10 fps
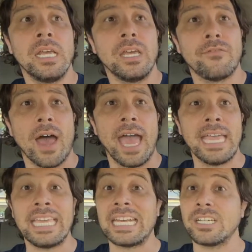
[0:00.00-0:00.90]
If
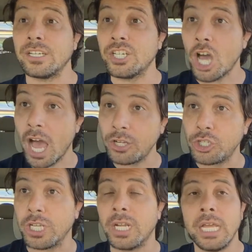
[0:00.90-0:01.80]
I get a
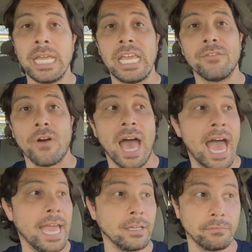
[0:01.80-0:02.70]
concussion, if
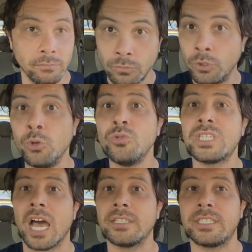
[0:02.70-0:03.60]
I lose
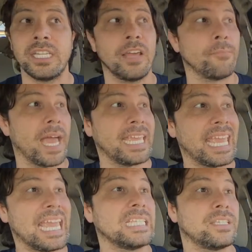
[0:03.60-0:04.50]
custody of my
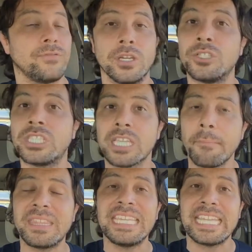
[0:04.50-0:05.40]
kids, if there's
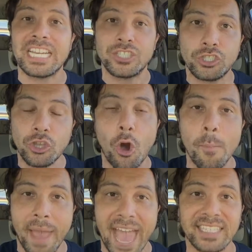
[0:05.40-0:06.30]
something that is so
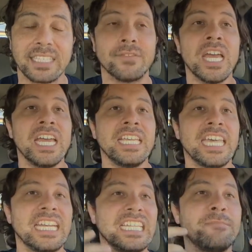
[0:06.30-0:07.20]
massive
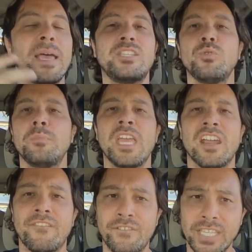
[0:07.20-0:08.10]
that it is messing with me
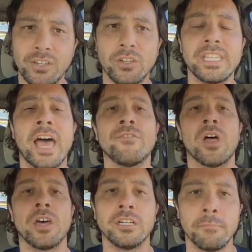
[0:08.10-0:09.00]
on a physical level,
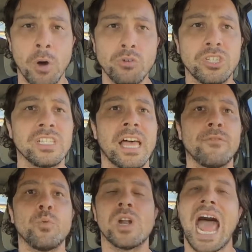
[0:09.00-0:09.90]
on an emotional
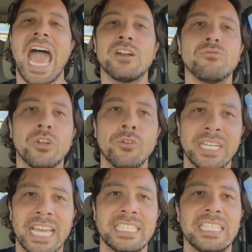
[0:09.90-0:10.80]
level, where I don't know the
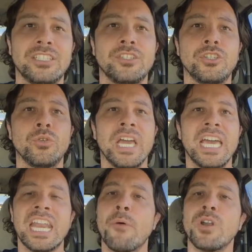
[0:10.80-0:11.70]
next thing to do
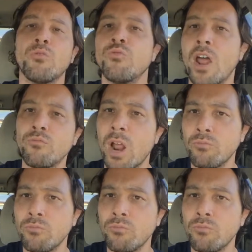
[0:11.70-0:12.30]
and I want to run,